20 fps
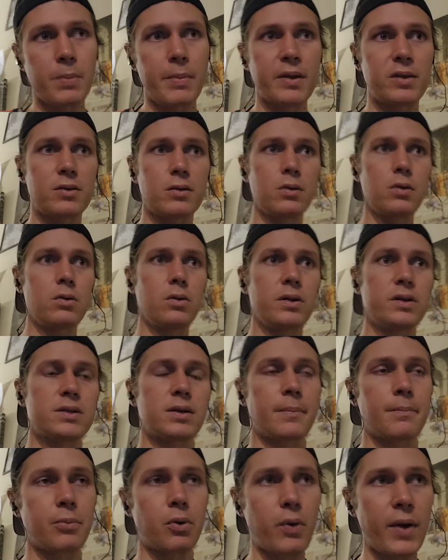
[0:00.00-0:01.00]
my to-do list,
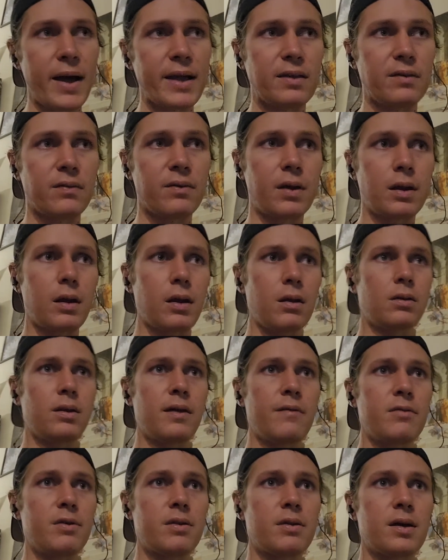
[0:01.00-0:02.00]
I'm proactive on
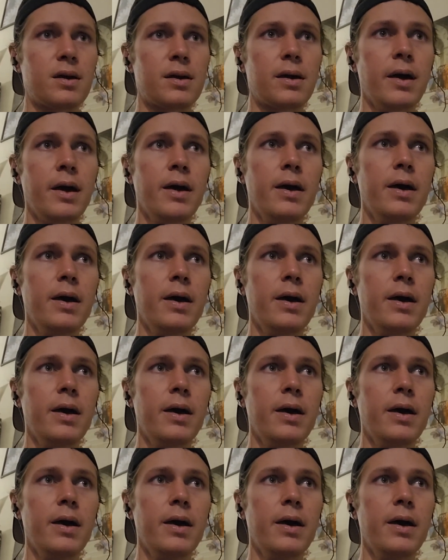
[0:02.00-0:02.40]
everything,